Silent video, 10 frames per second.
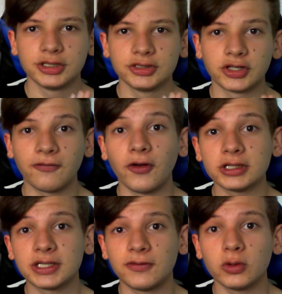So
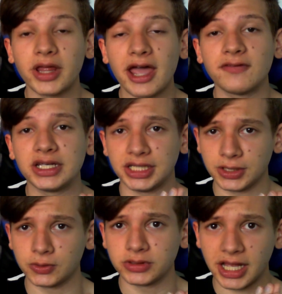first of all, they have a
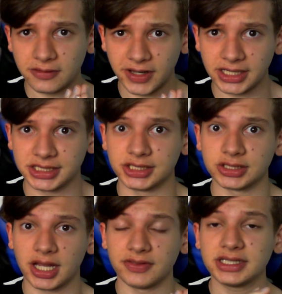yield advantage,
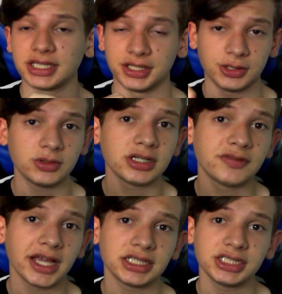and this yield
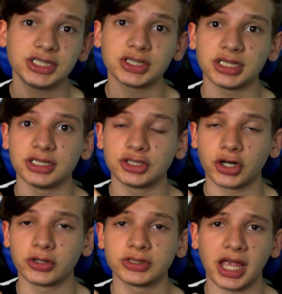advantage
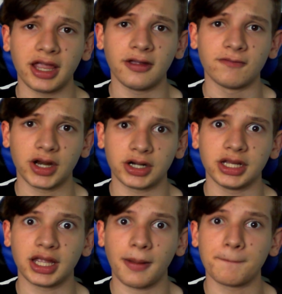shows a
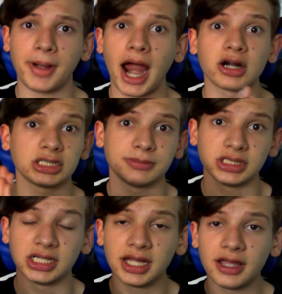very
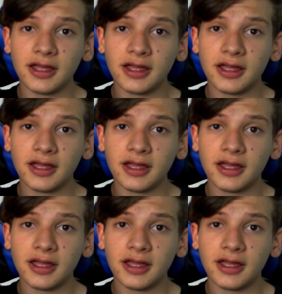comparable,